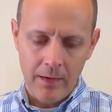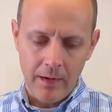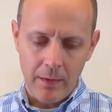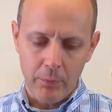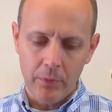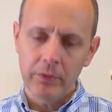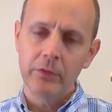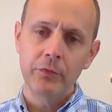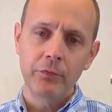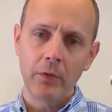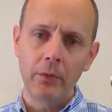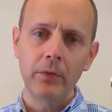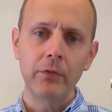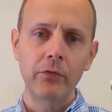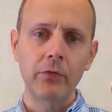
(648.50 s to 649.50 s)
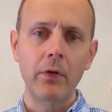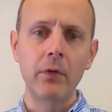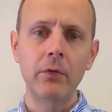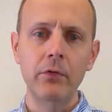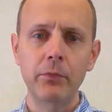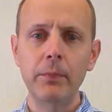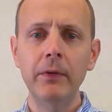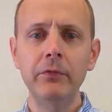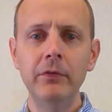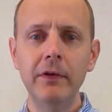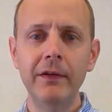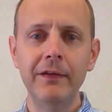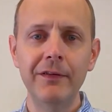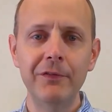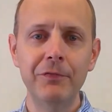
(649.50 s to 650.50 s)
I want to focus, though,
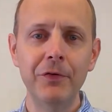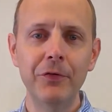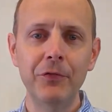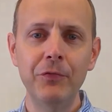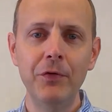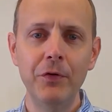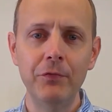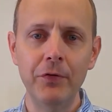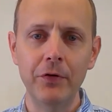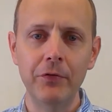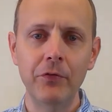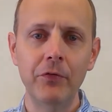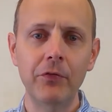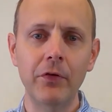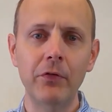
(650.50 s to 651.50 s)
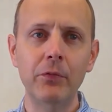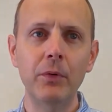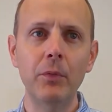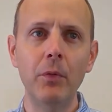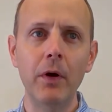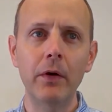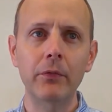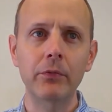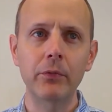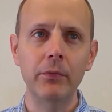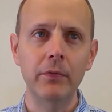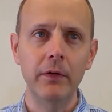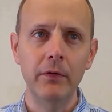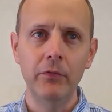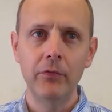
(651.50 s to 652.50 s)
especially on the first few verses as we walk
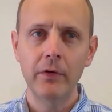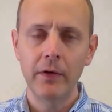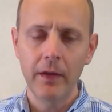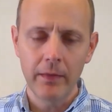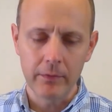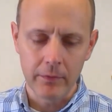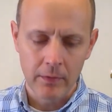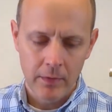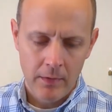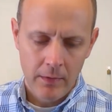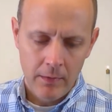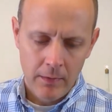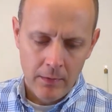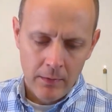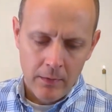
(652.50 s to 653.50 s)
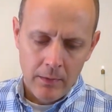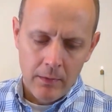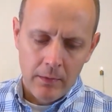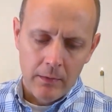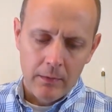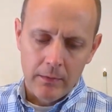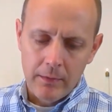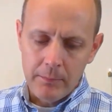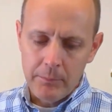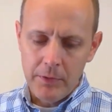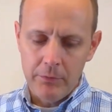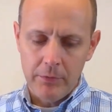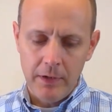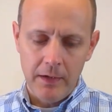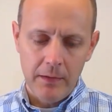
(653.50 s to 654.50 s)
through these together. Let
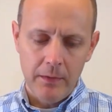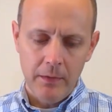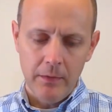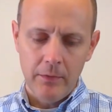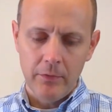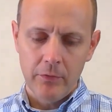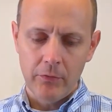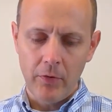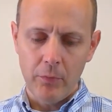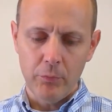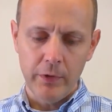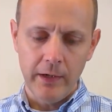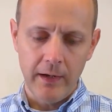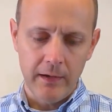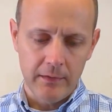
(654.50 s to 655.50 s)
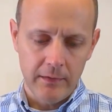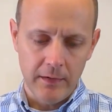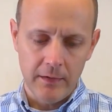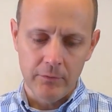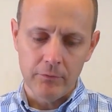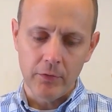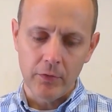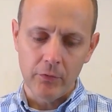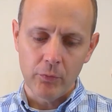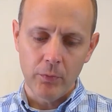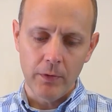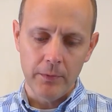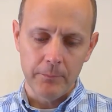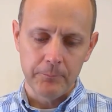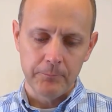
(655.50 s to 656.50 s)
me read Psalm 118, verse
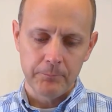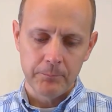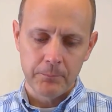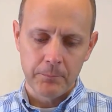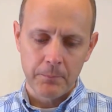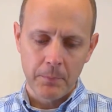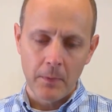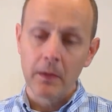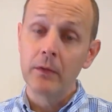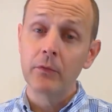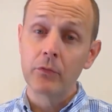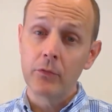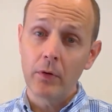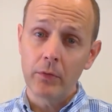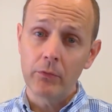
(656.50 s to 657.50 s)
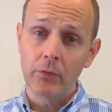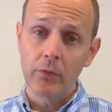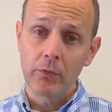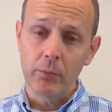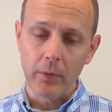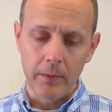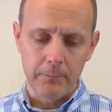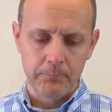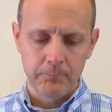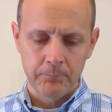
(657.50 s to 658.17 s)
1. It starts this way.